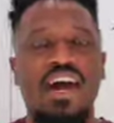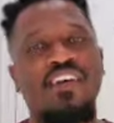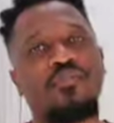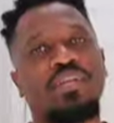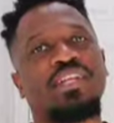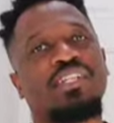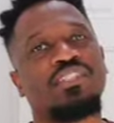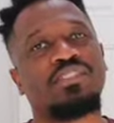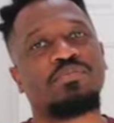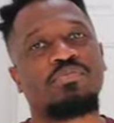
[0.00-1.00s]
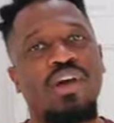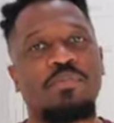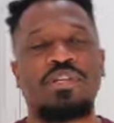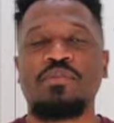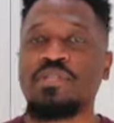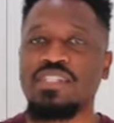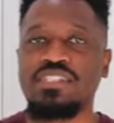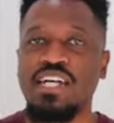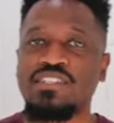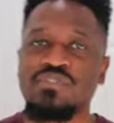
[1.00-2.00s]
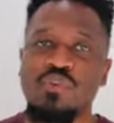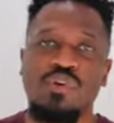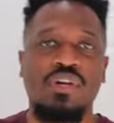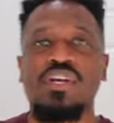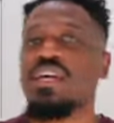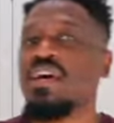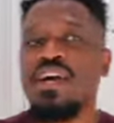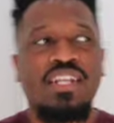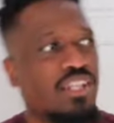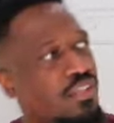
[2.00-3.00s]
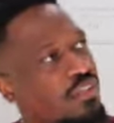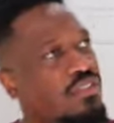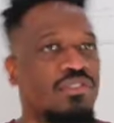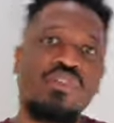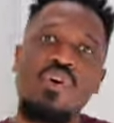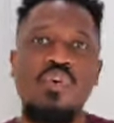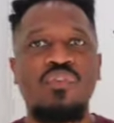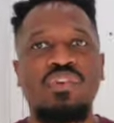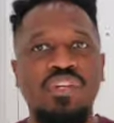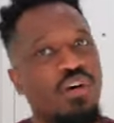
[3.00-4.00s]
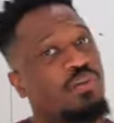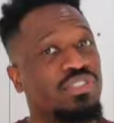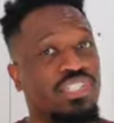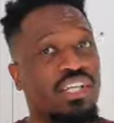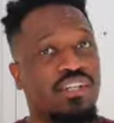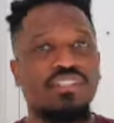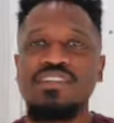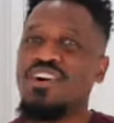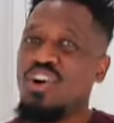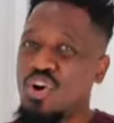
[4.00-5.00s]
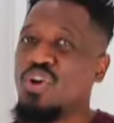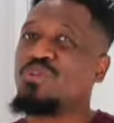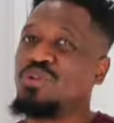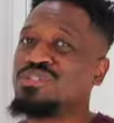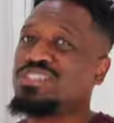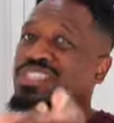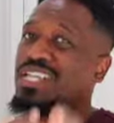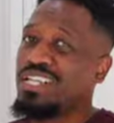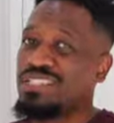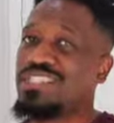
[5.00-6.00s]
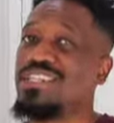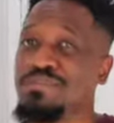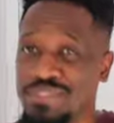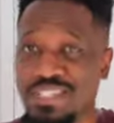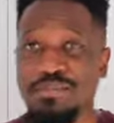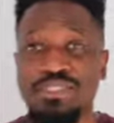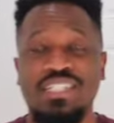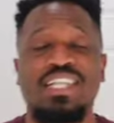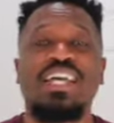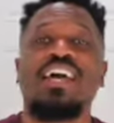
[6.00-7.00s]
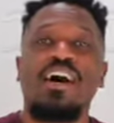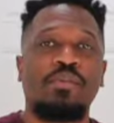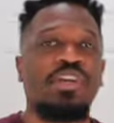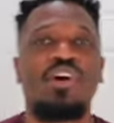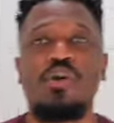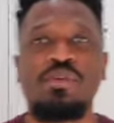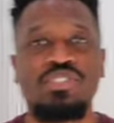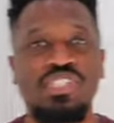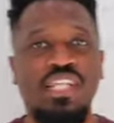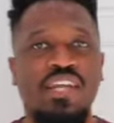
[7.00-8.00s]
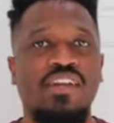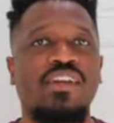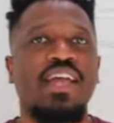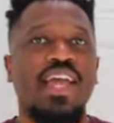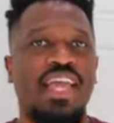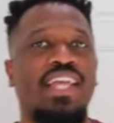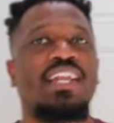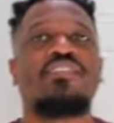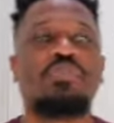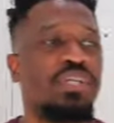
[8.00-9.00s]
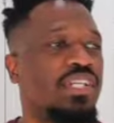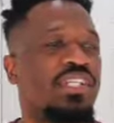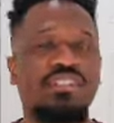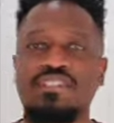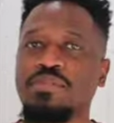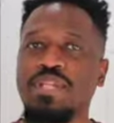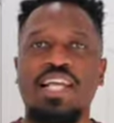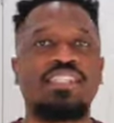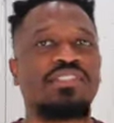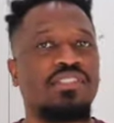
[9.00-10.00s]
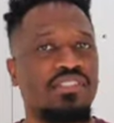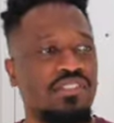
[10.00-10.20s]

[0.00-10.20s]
I've been in this property, been in this house for a little over, almost a year. Almost a year, you know, I was gonna say that. I've been here almost a year, and I've put in some nice